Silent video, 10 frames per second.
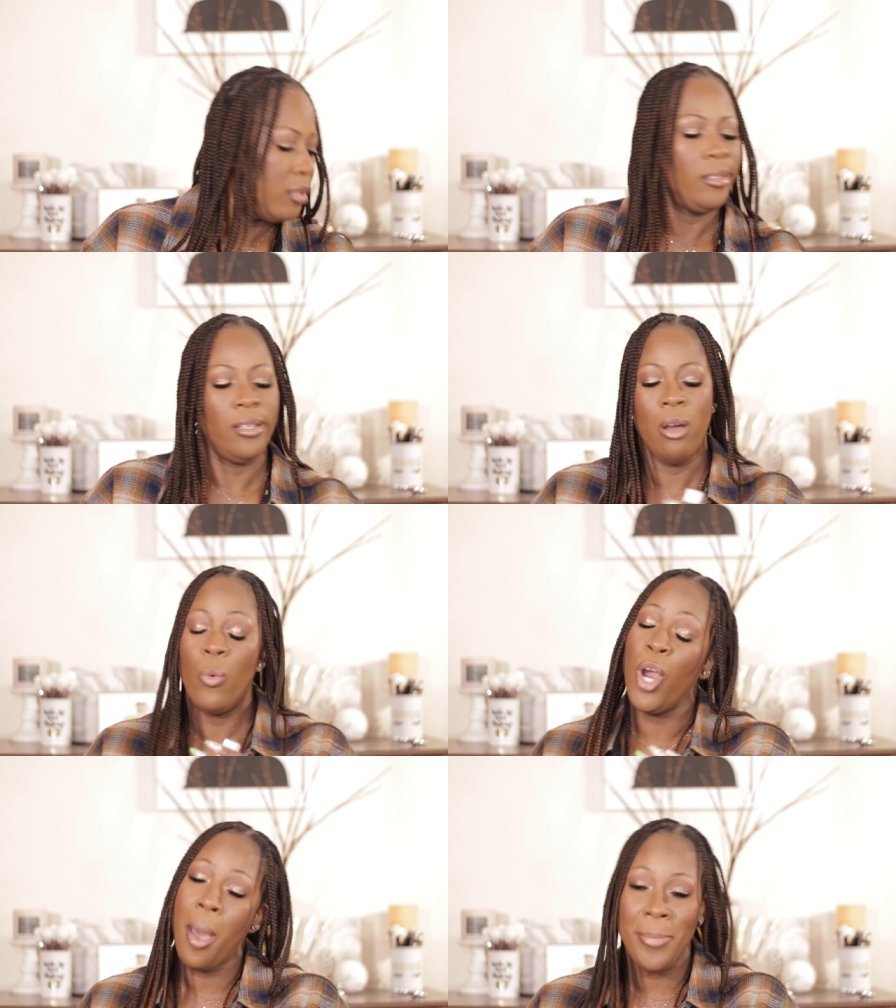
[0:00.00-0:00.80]
And
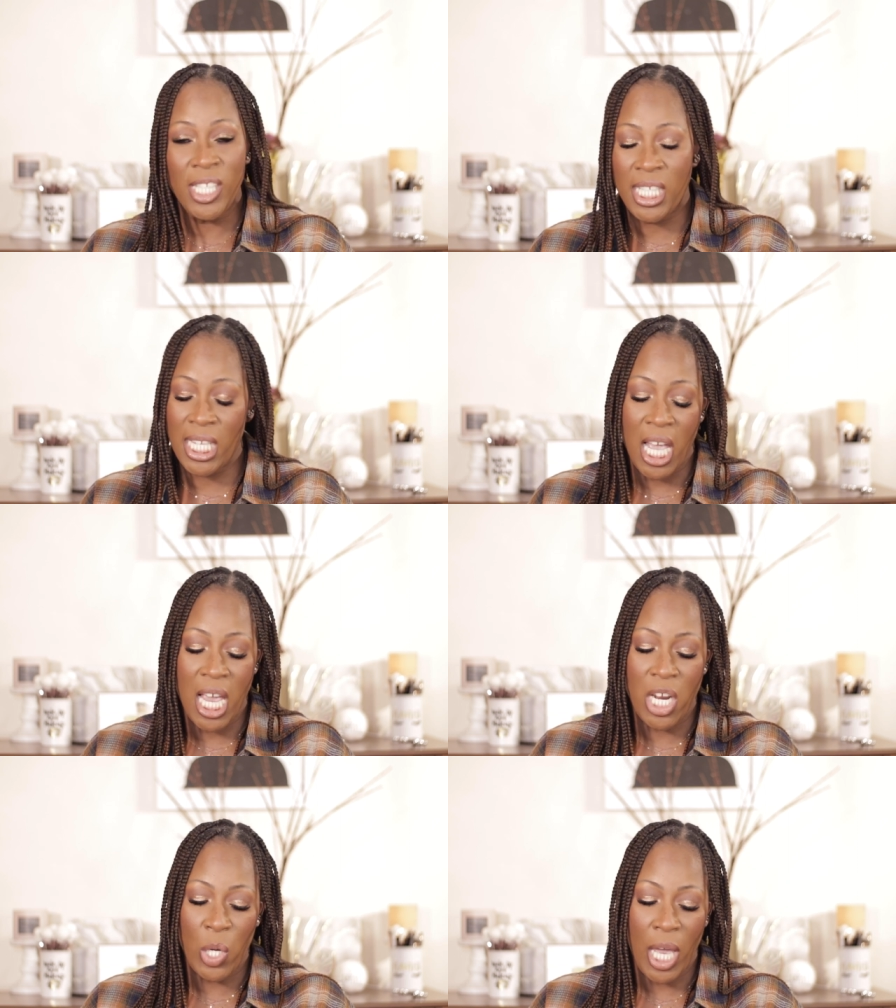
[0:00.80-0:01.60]
we're almost
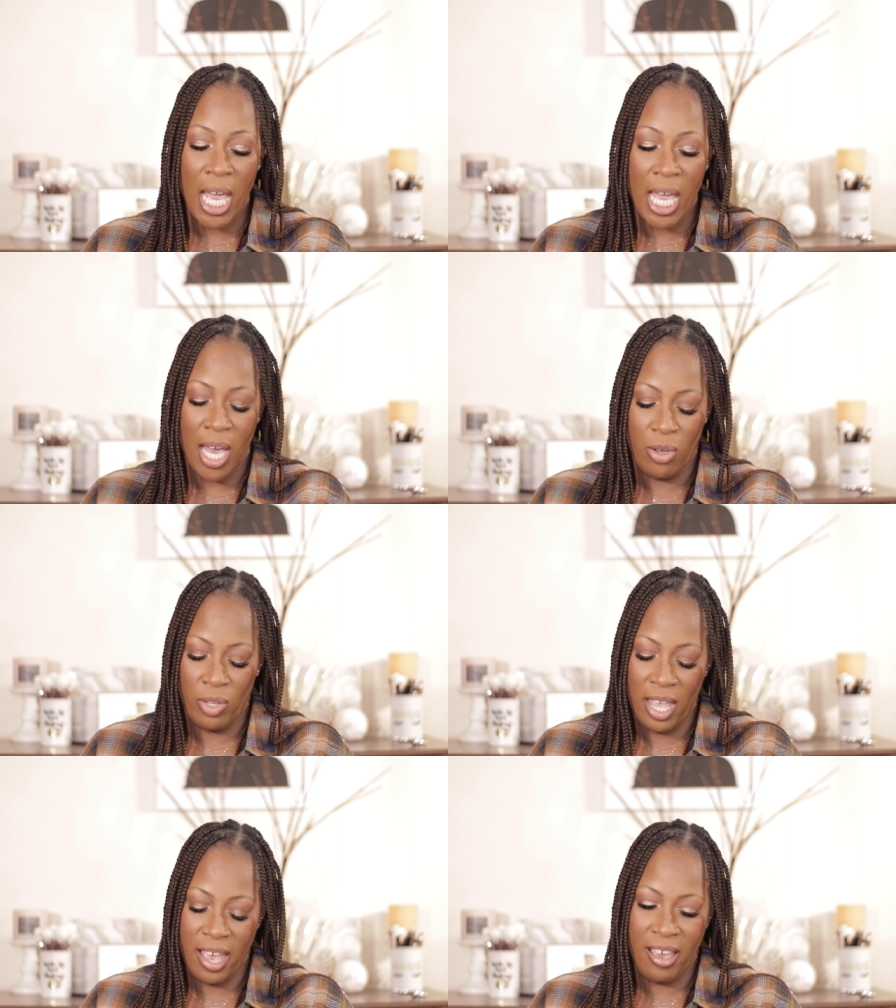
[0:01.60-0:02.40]
done, okay? I
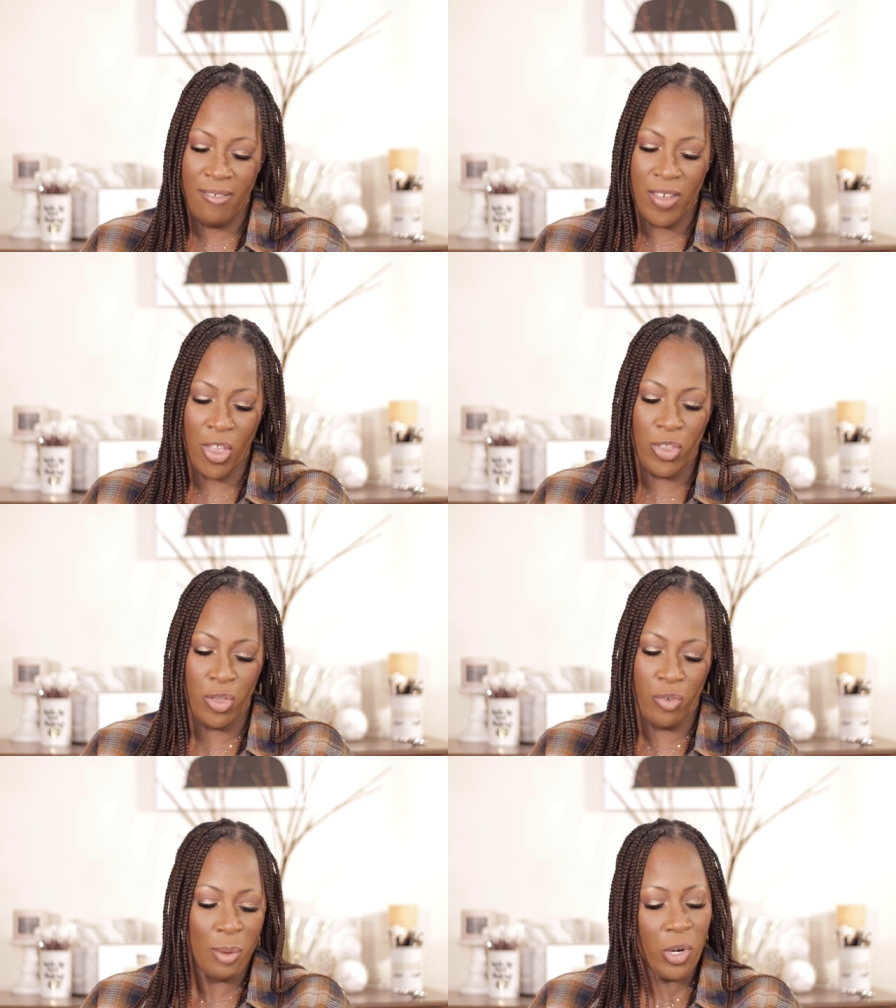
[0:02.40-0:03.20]
only have
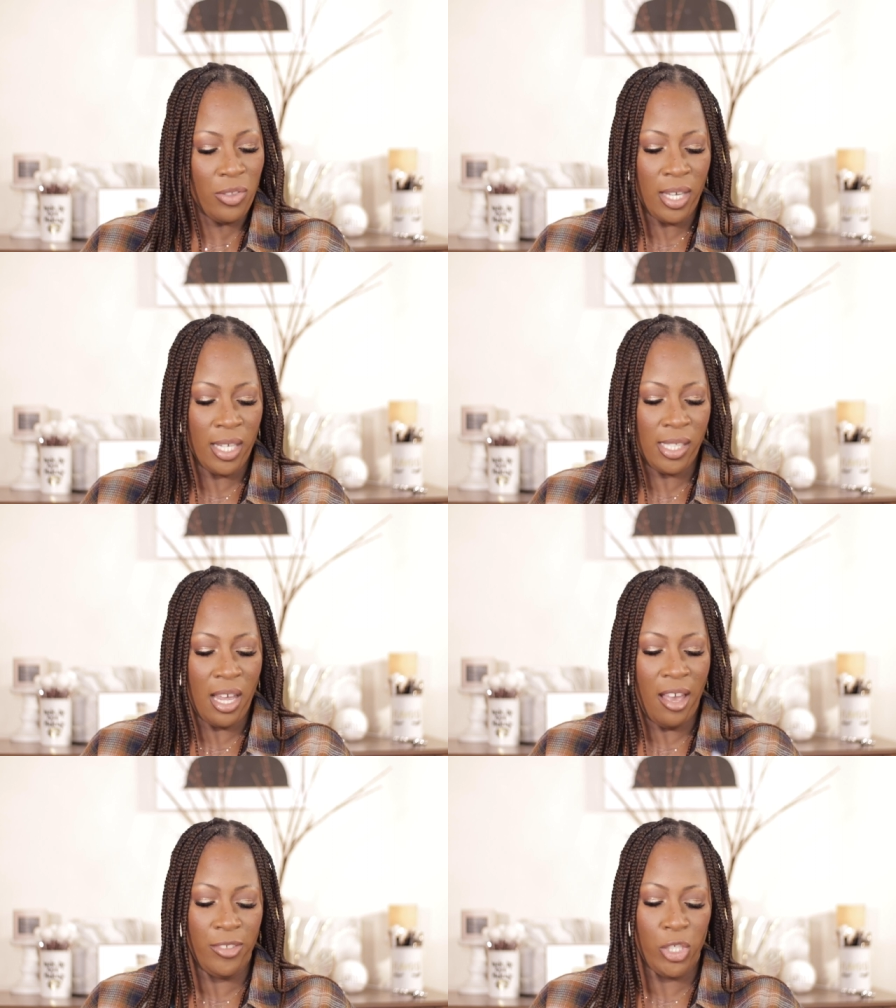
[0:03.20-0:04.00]
three more things
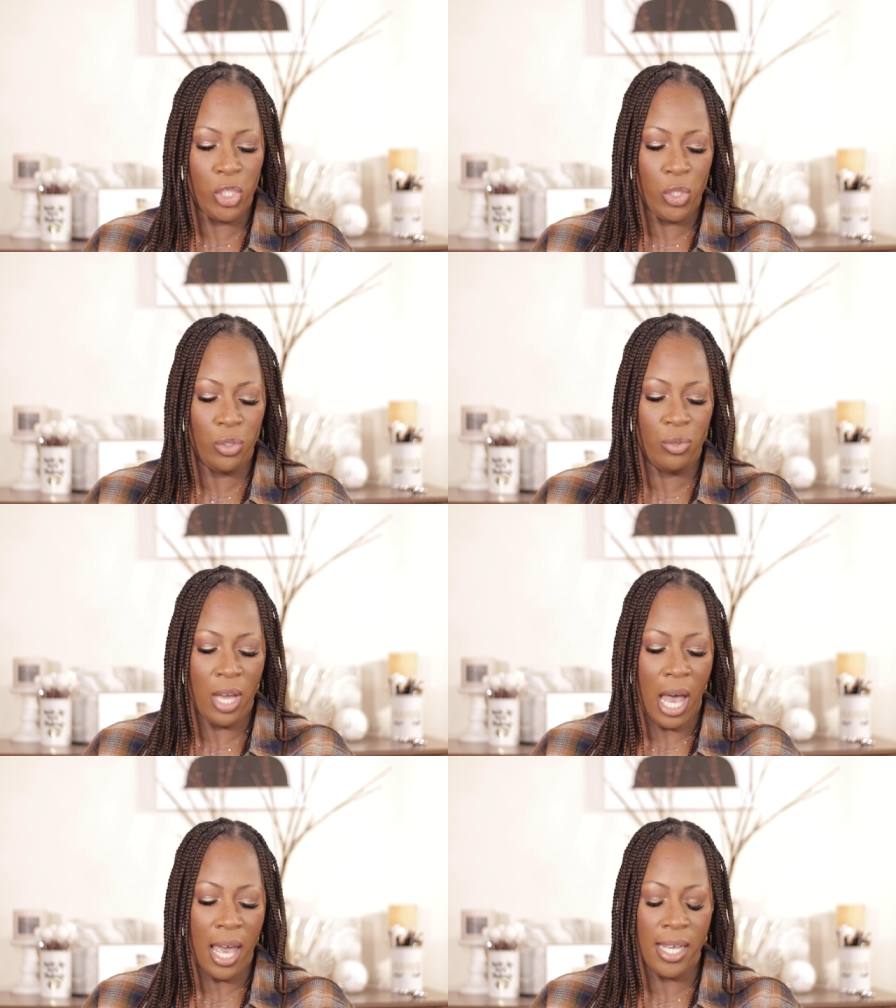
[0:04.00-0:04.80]
left to show you
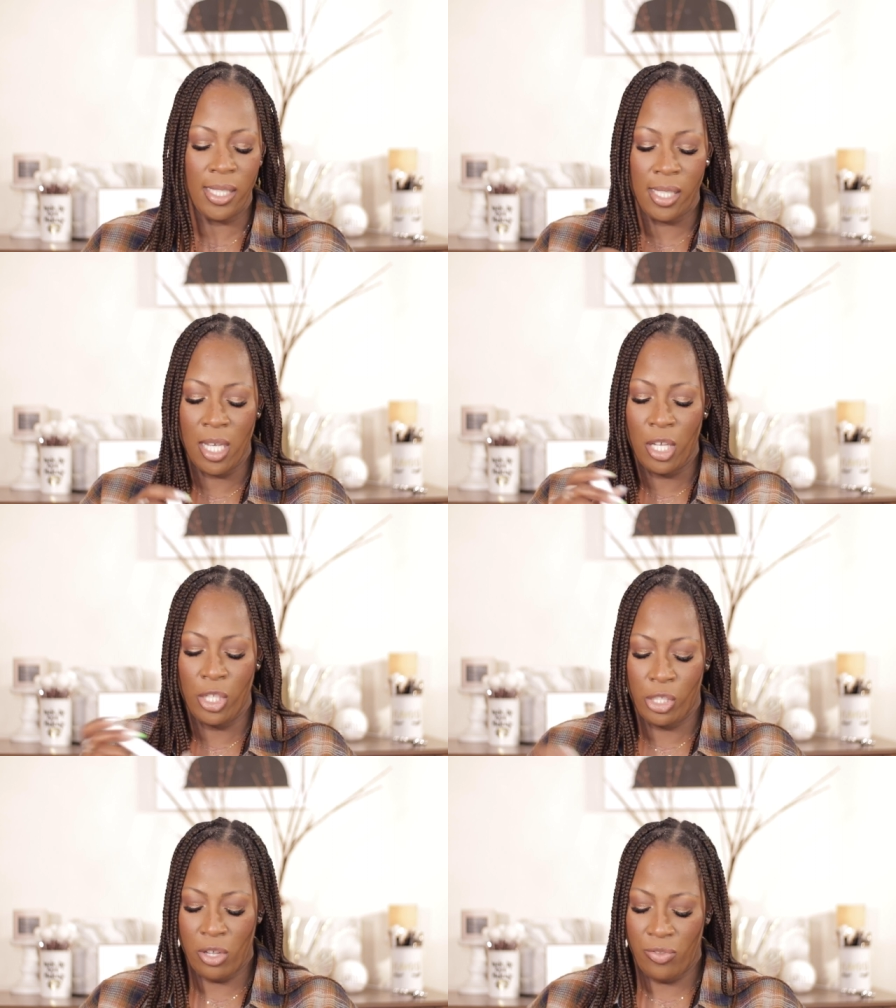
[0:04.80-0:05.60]
guys.
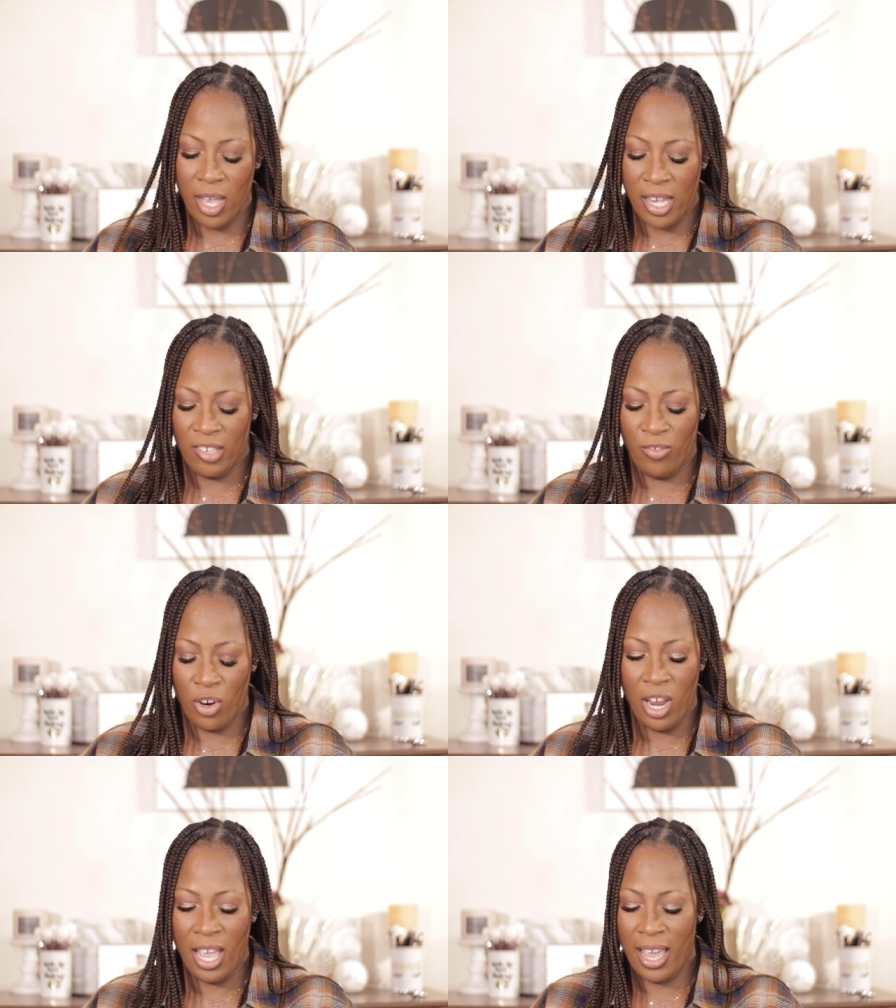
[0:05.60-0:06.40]
So thanks
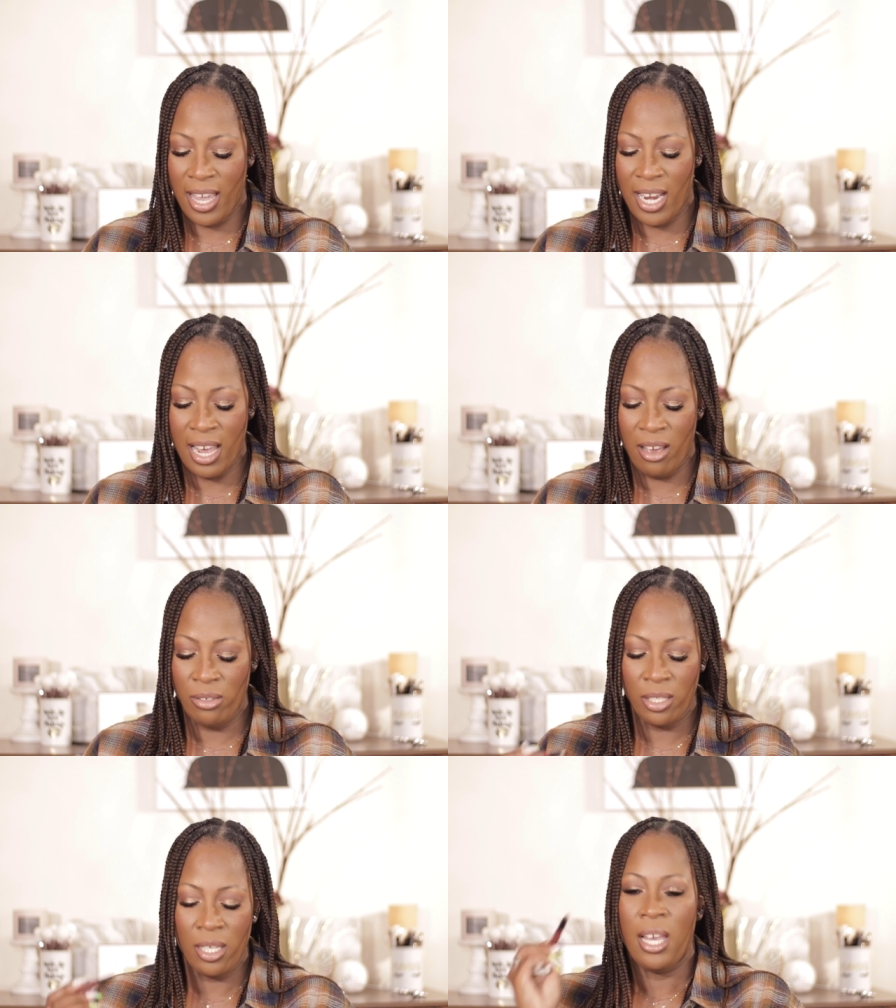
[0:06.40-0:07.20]
for hanging
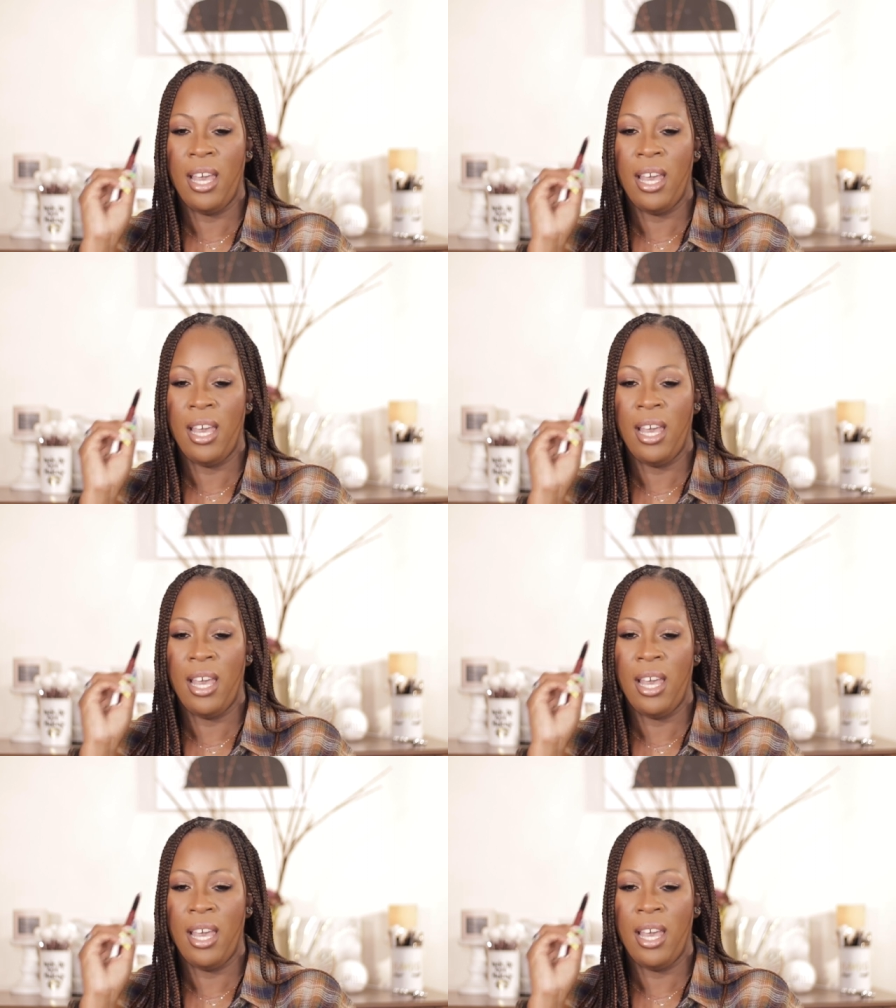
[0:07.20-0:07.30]
out.